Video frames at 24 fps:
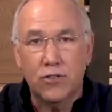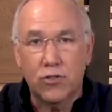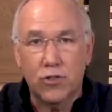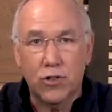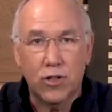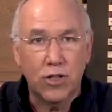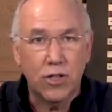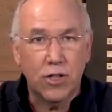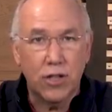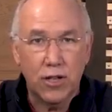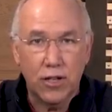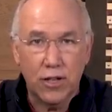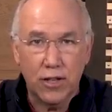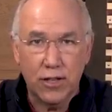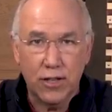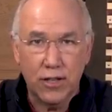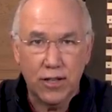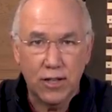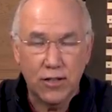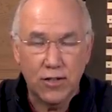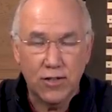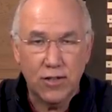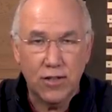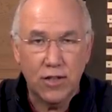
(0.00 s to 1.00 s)
strong
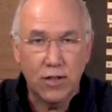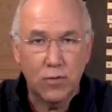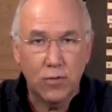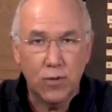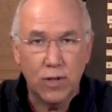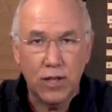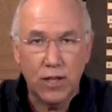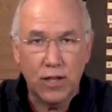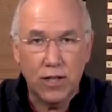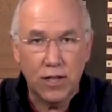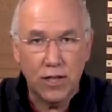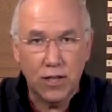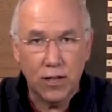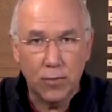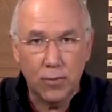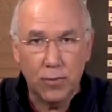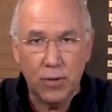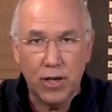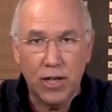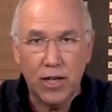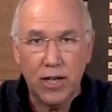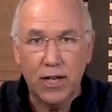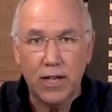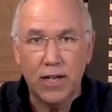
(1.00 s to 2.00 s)
colonies that are well
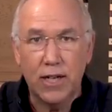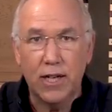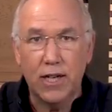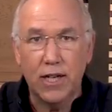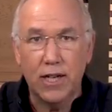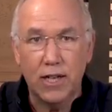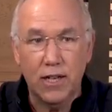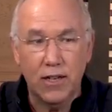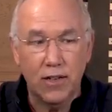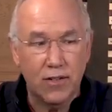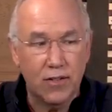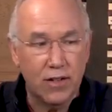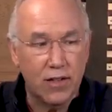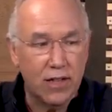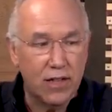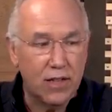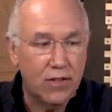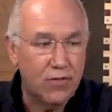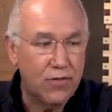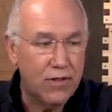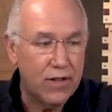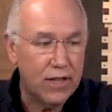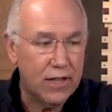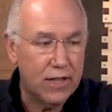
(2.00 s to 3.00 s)
occupied and easily
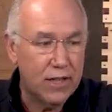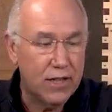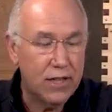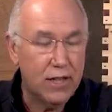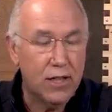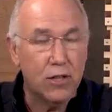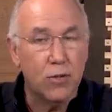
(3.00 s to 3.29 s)
defended.